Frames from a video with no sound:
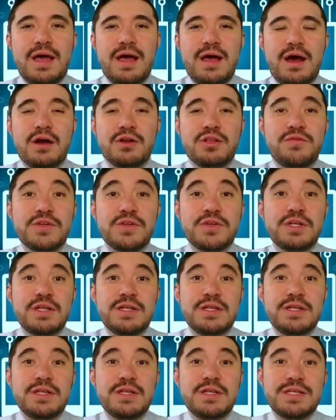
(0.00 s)
uh, artificial
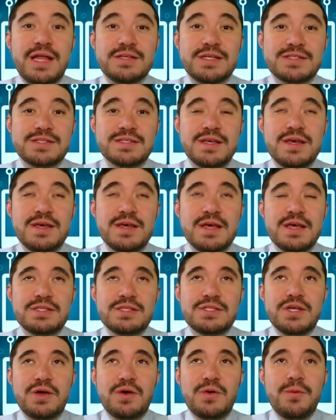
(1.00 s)
intelligence.
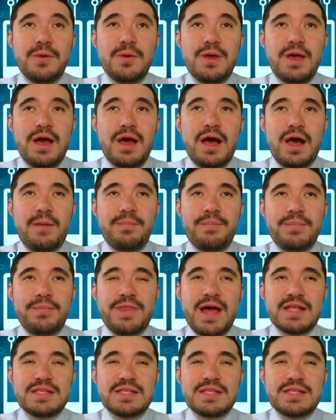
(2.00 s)
So um,